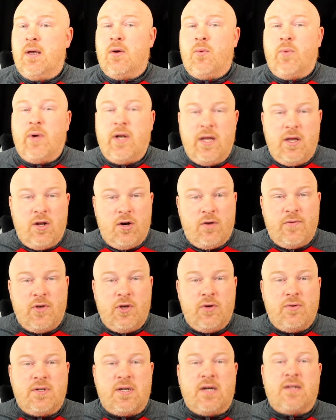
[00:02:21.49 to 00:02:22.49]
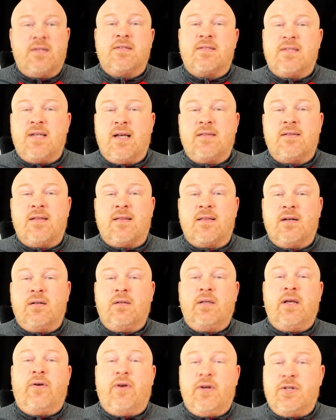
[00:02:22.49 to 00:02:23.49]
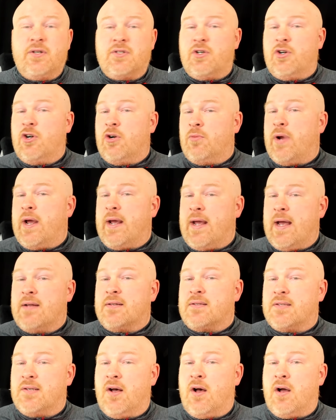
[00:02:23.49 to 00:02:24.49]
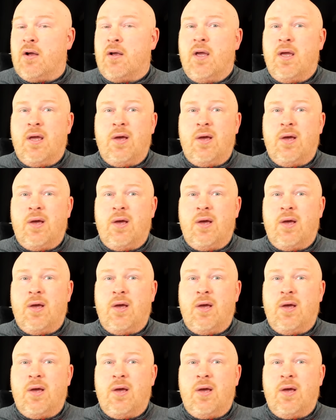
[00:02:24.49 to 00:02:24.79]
When interviewed, Dunn said that the lyrics to her breakout song